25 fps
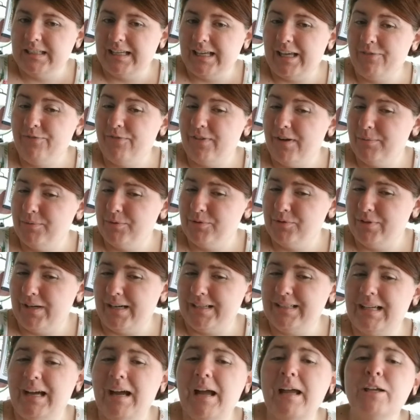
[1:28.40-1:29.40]
If I'm
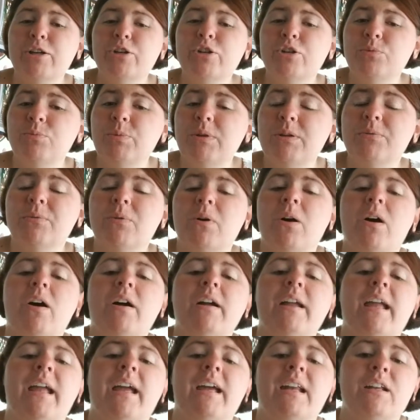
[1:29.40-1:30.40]
correct, I could be
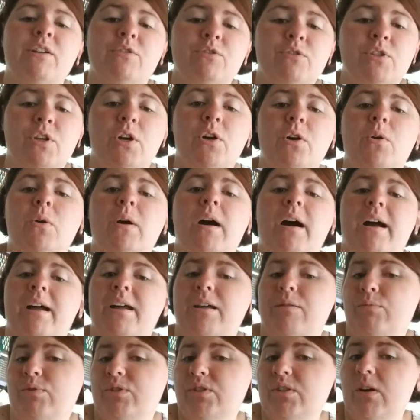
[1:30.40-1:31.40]
wrong, and if so, I
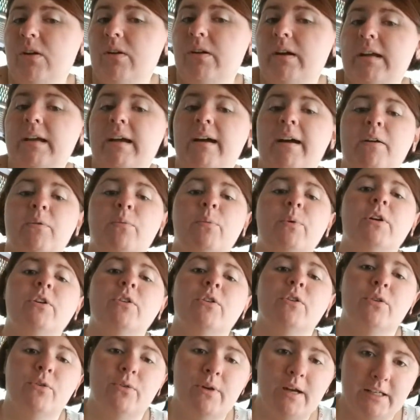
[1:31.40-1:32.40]
am sorry. I
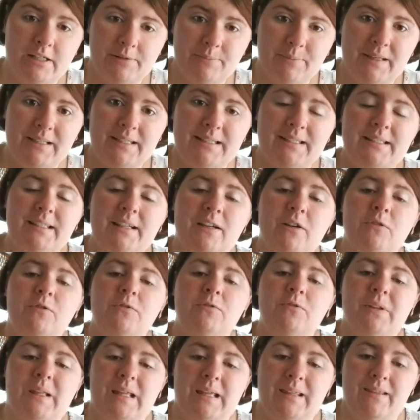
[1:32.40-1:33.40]
will correct myself
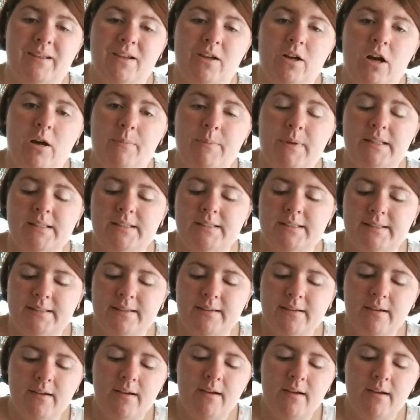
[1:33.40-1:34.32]
in the comments.